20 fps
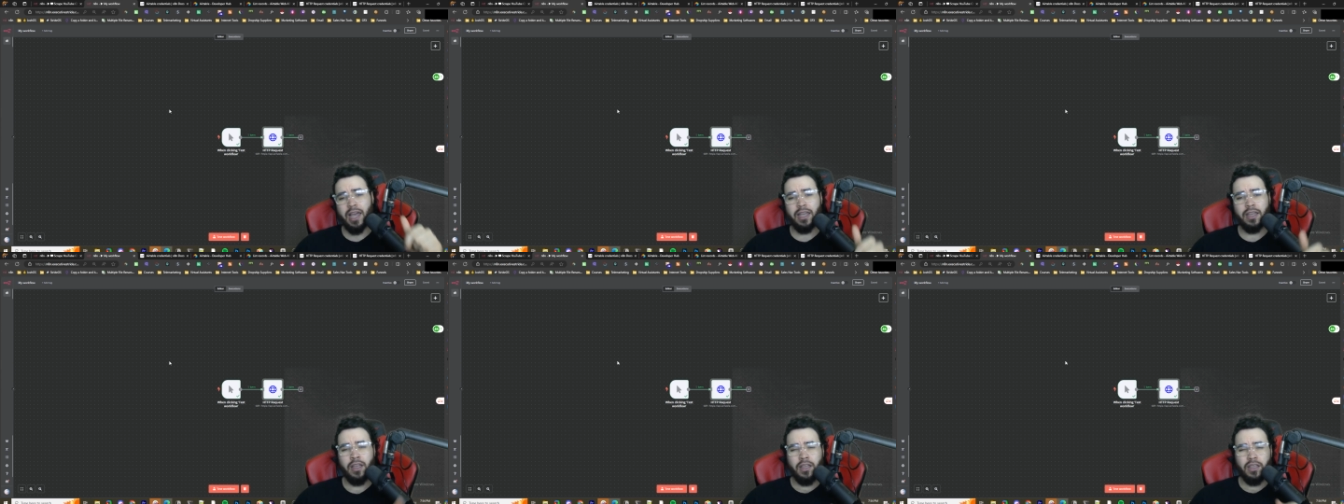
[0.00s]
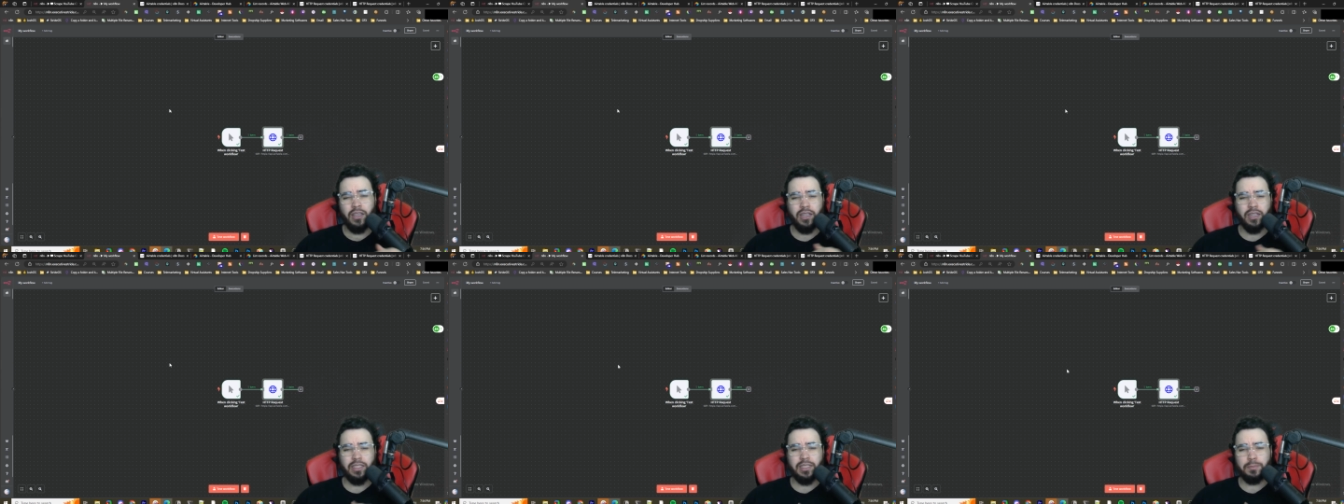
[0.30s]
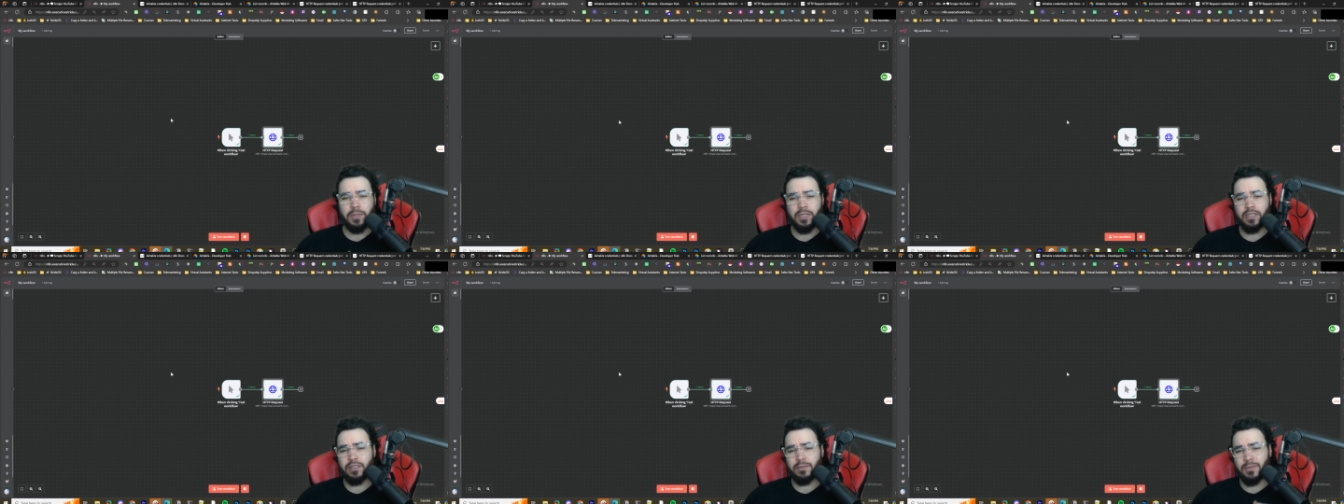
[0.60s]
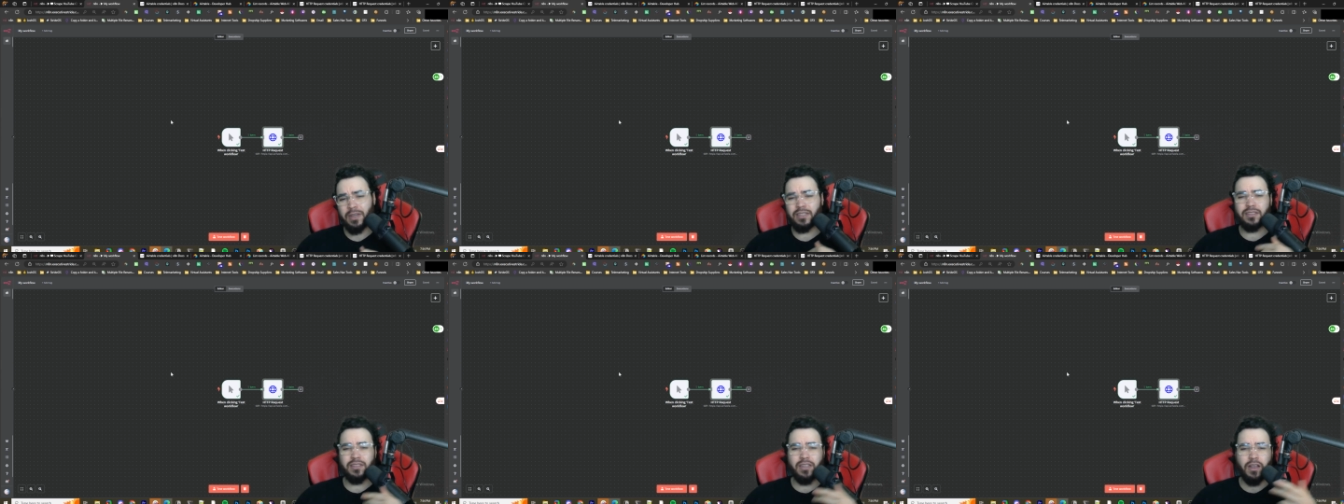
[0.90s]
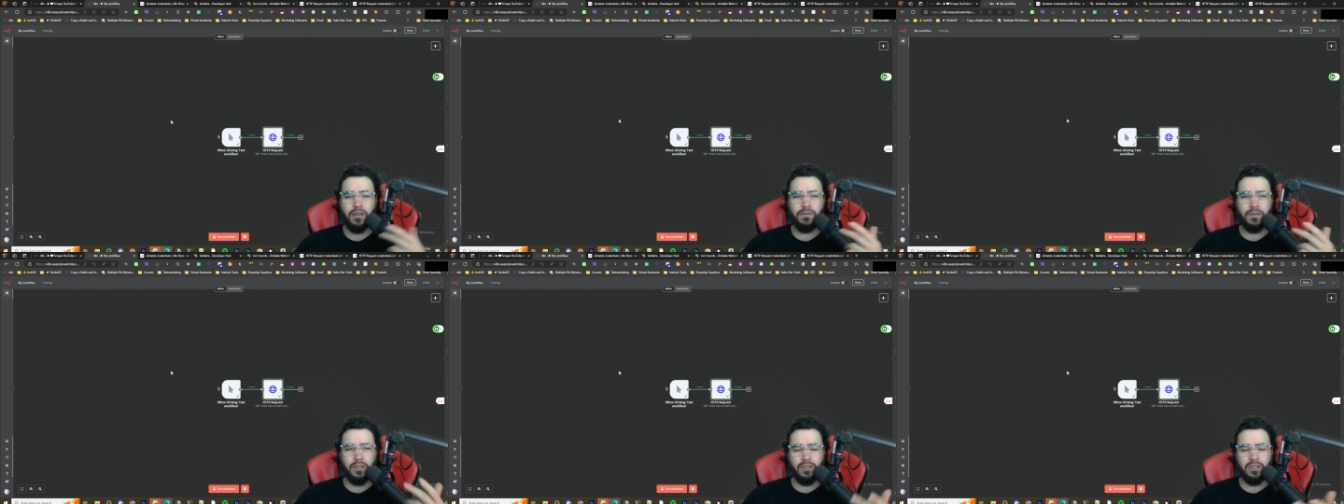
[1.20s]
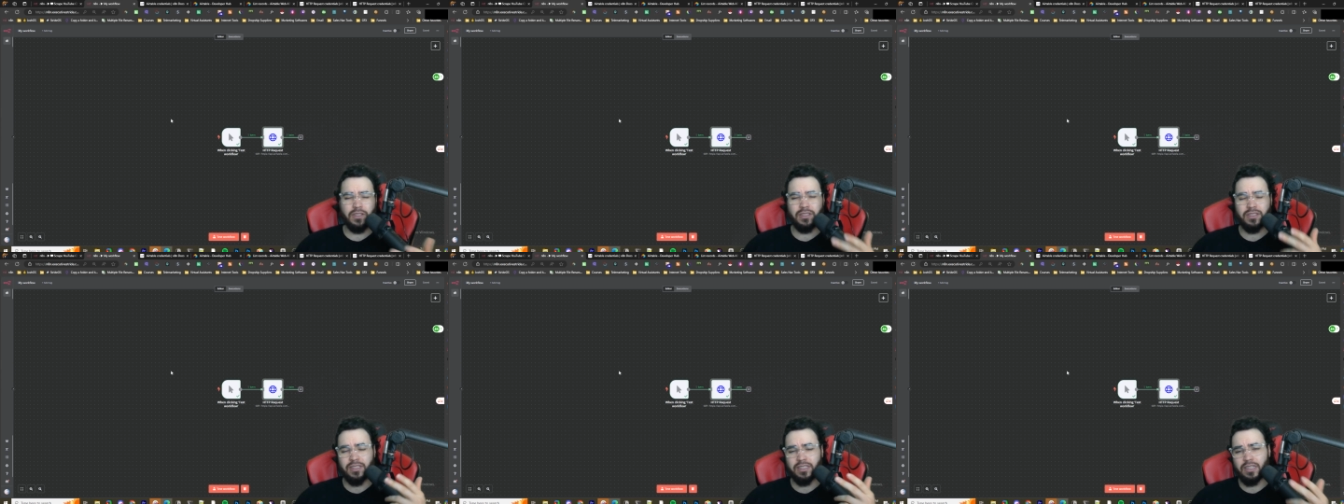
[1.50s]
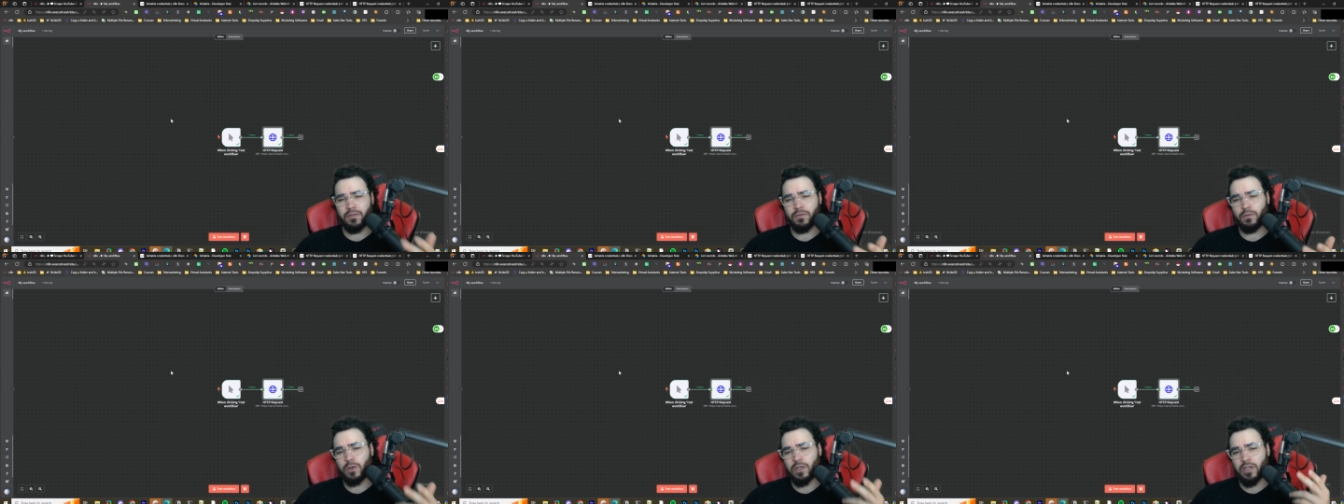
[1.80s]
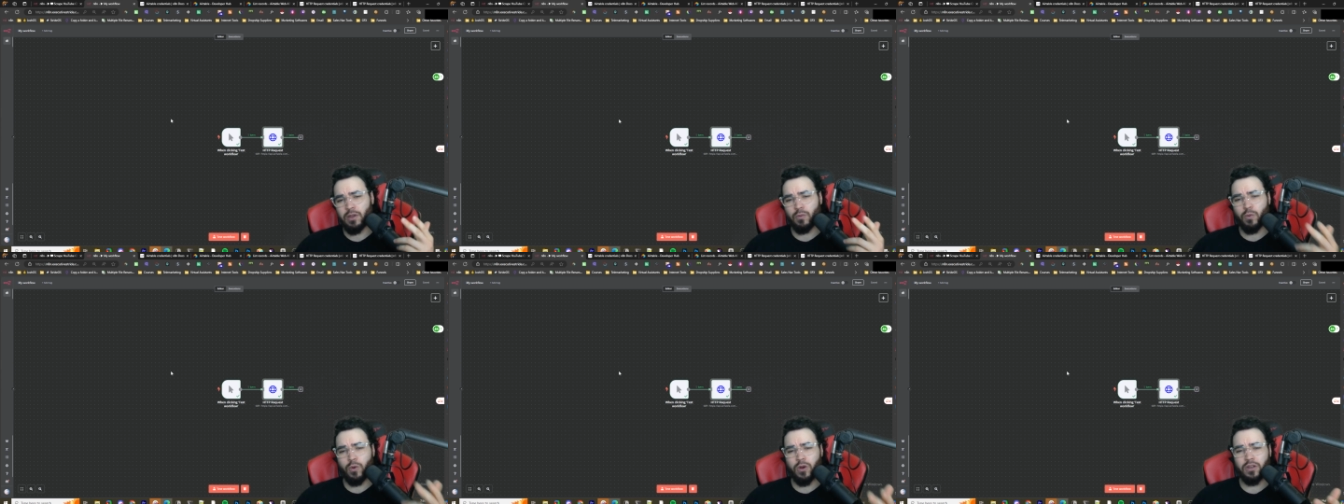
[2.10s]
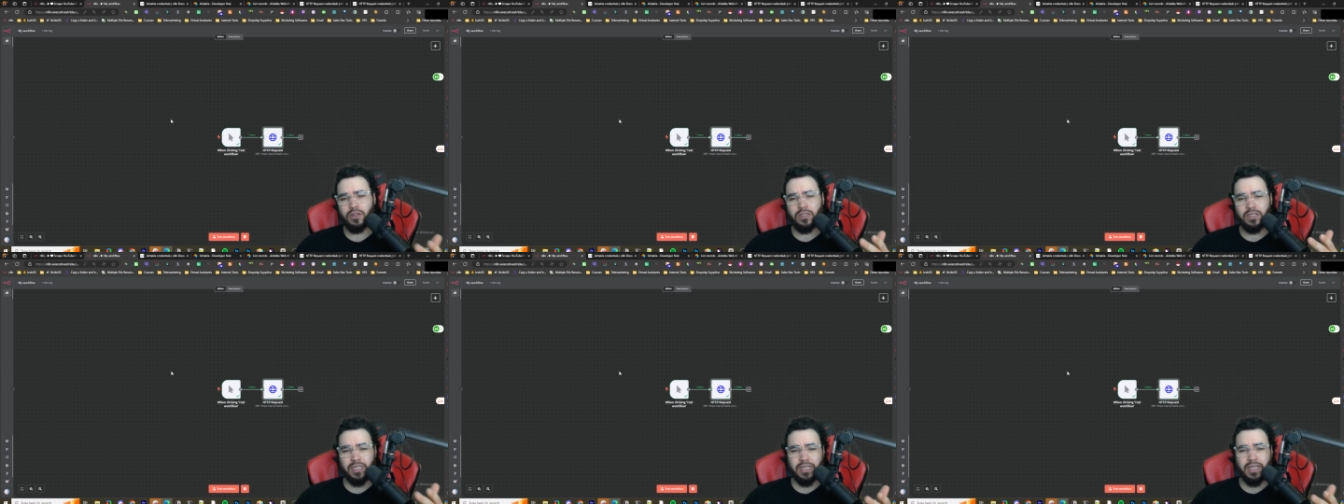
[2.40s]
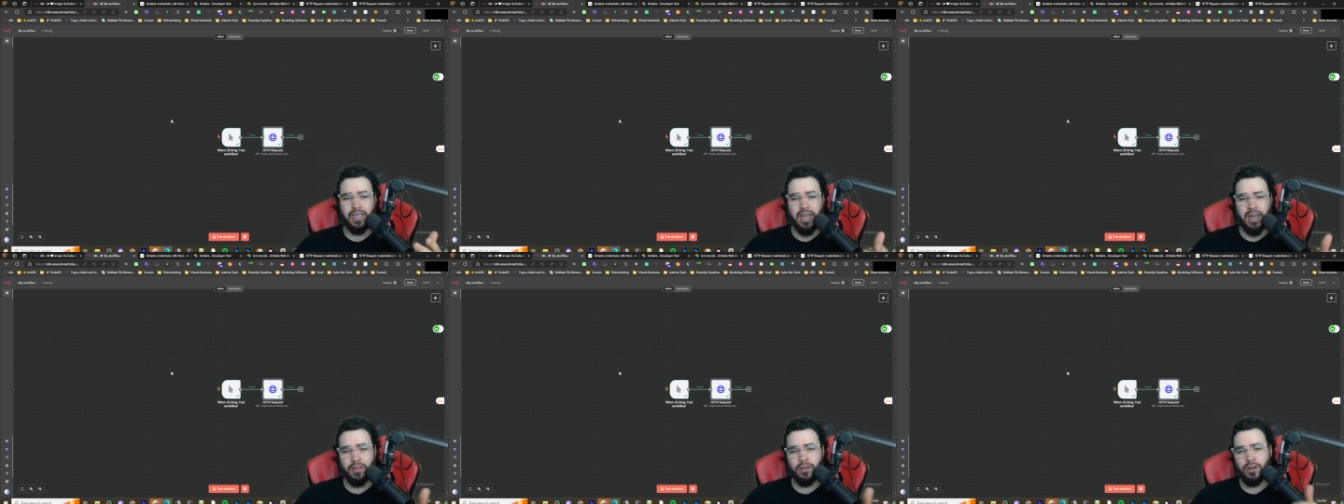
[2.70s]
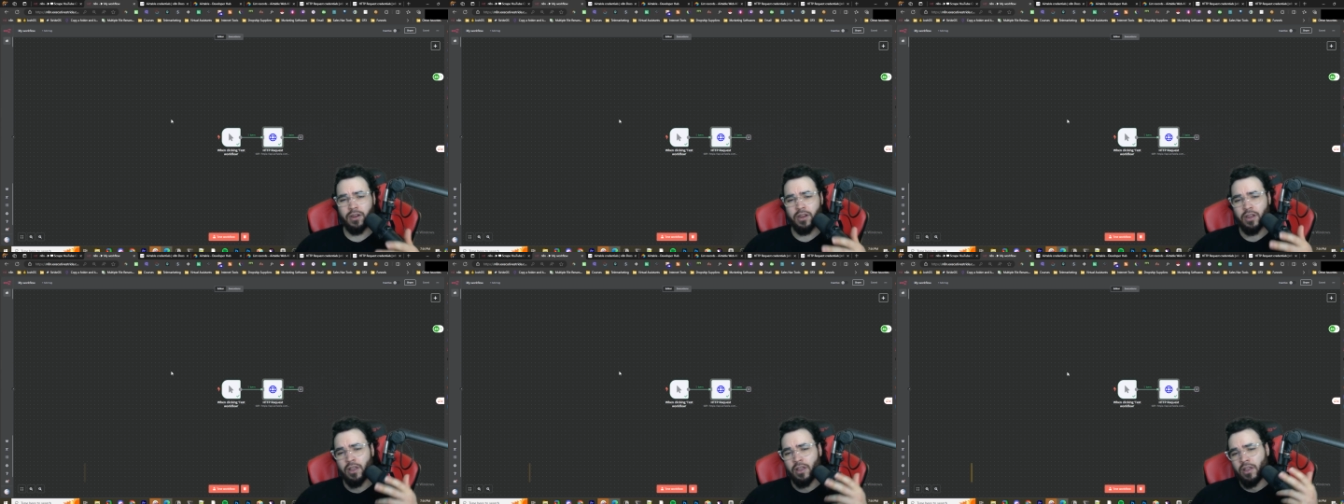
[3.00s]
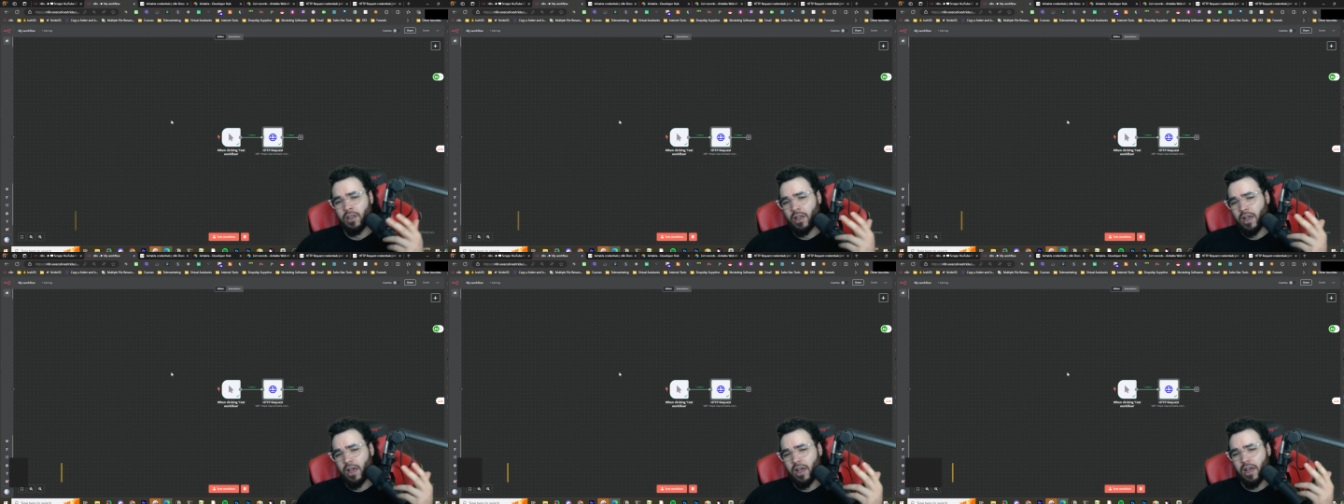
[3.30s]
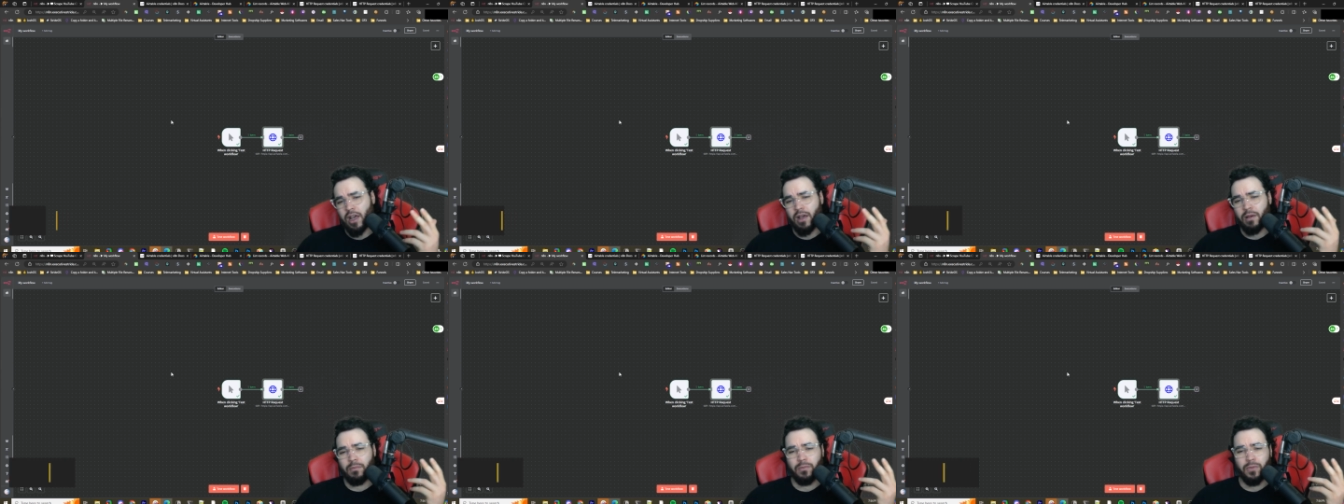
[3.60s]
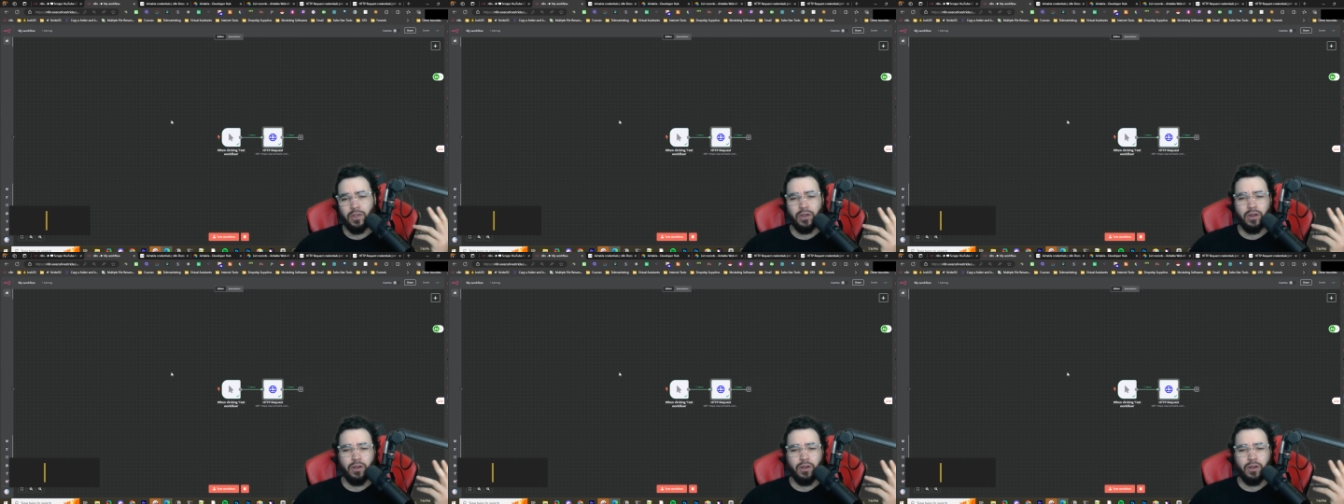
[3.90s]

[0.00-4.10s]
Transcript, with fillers: You can speak to myself and you can see if we can work together. Um, you